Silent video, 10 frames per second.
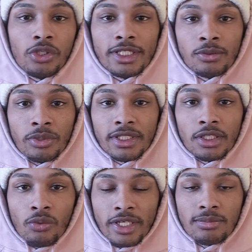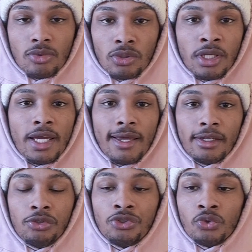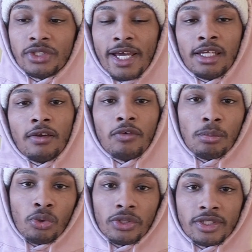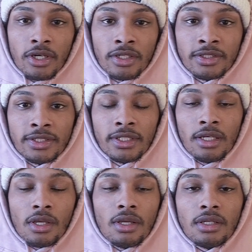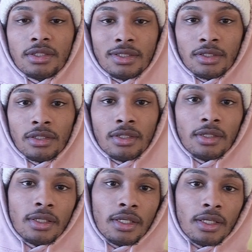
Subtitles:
You can switch it to rest mode, and you choose any of your opponent's cards to